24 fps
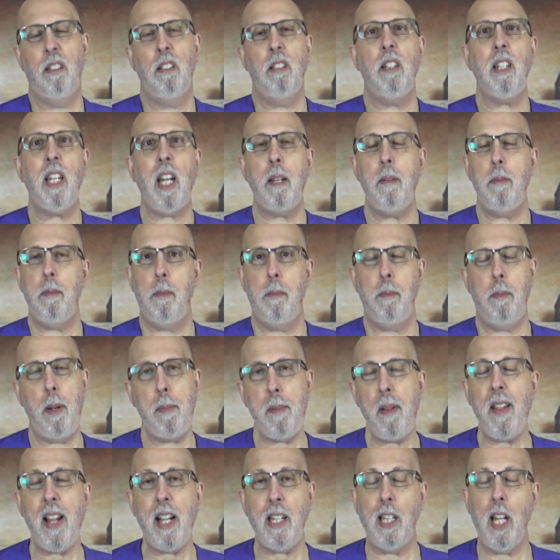Okay, maybe
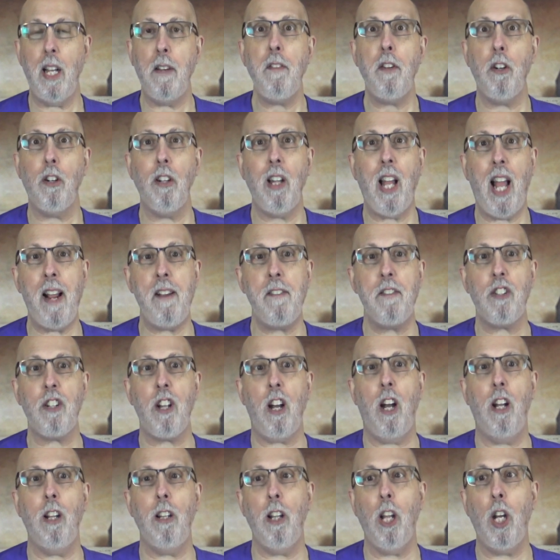they love their lives
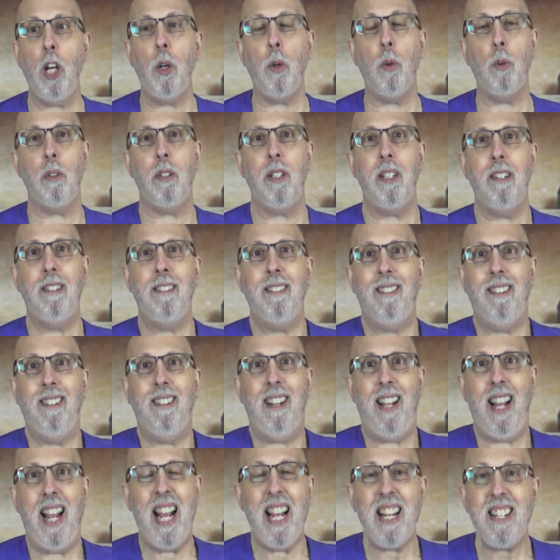alone
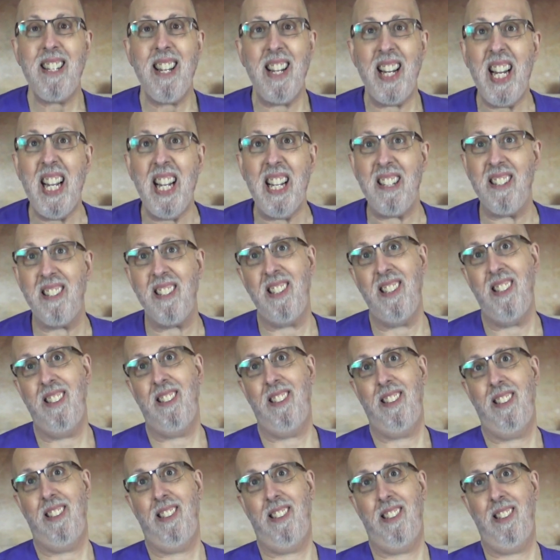as it is.
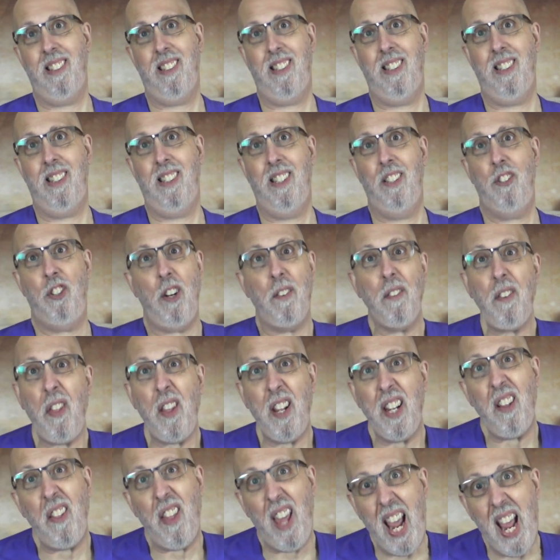Did you ever
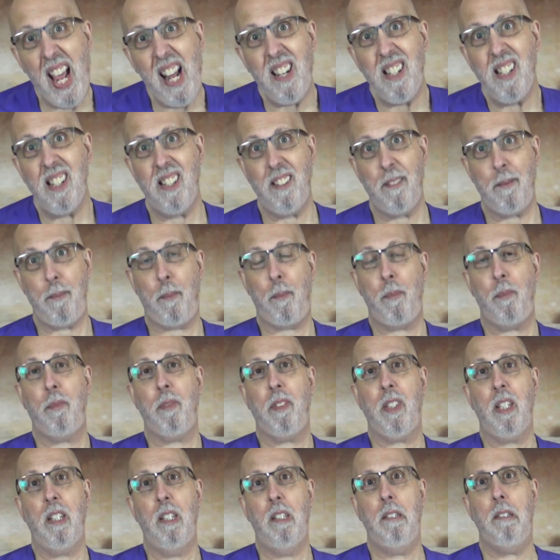think of that?
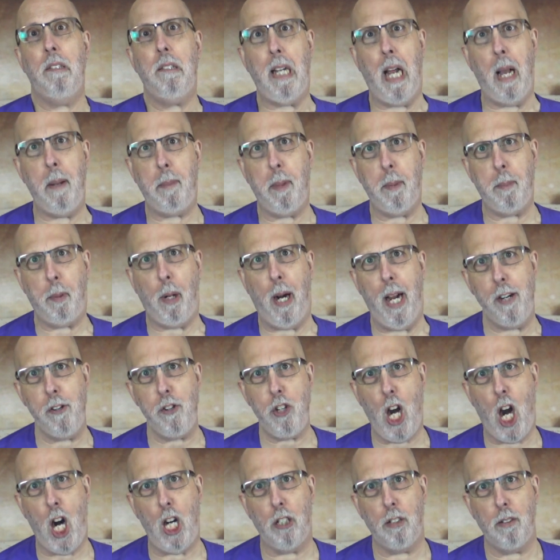Stop the
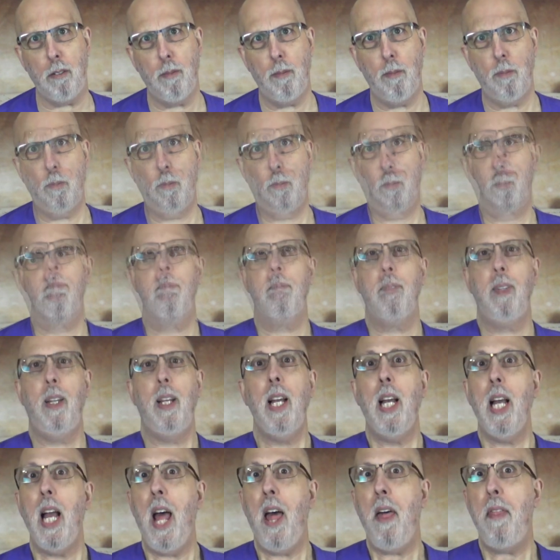pressure.
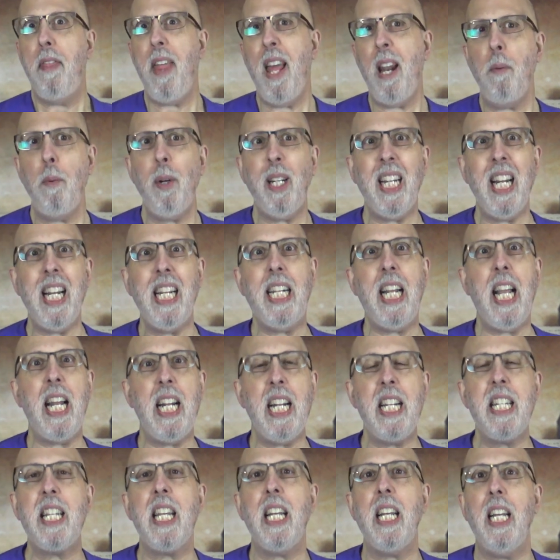Then we can get
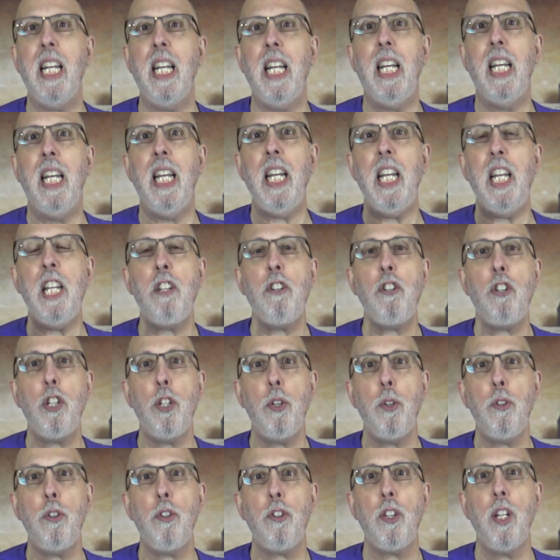into
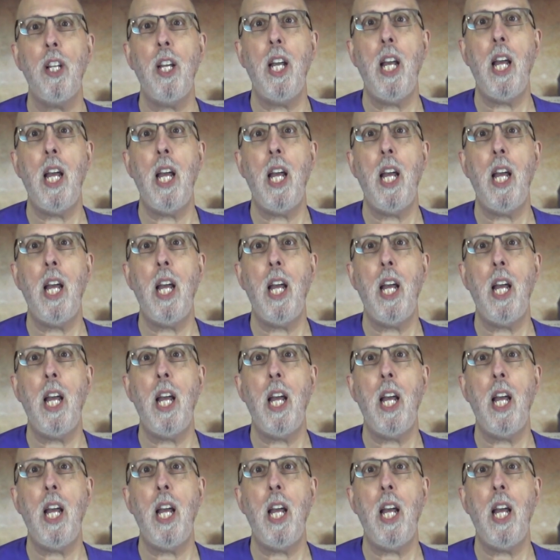issues